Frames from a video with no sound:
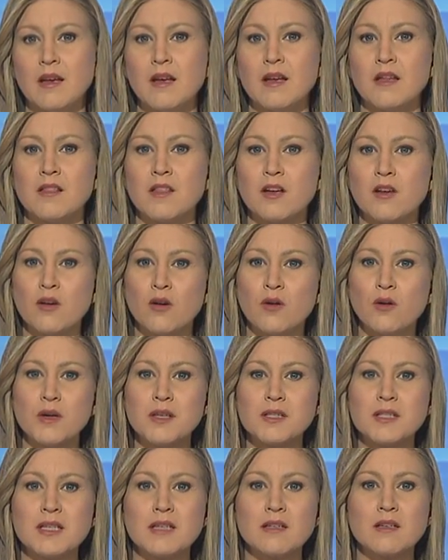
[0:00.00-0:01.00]
The
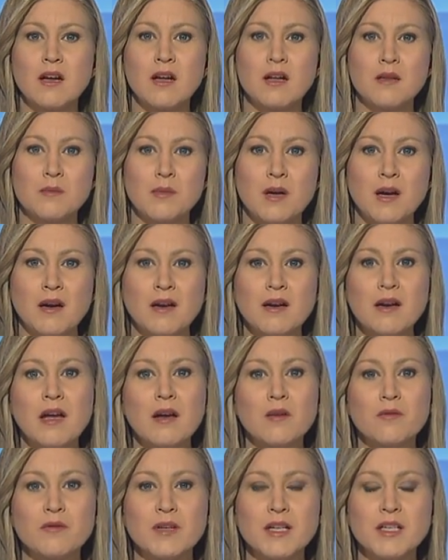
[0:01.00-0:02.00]
court in Kalmar,
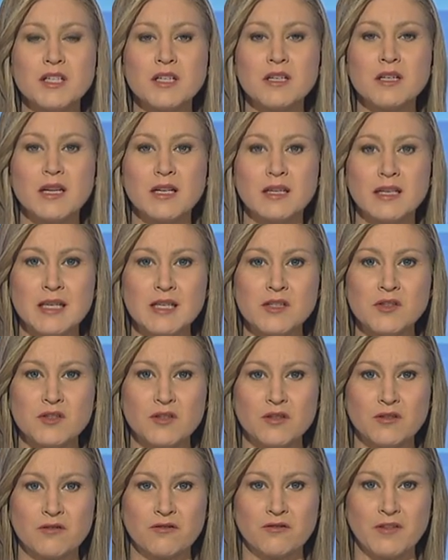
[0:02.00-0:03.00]
a region in
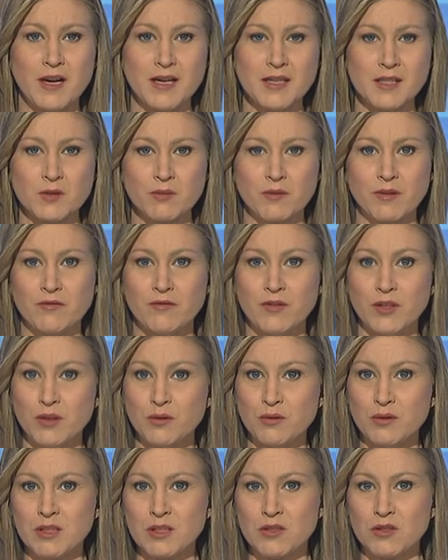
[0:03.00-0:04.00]
eastern France,
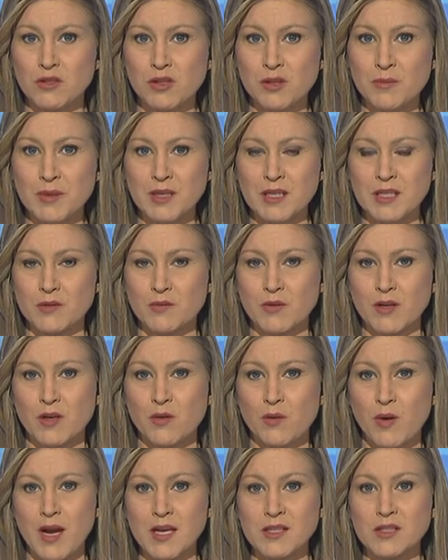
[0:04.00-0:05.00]
reviewed Serbia's
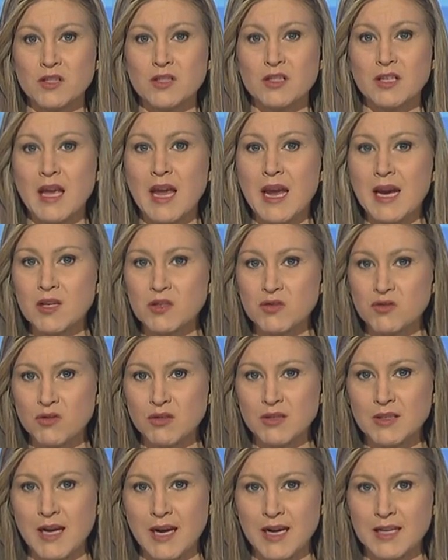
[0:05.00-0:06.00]
request to
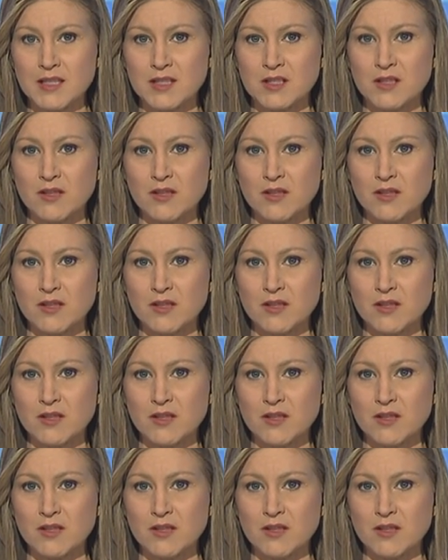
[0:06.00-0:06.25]
extradite the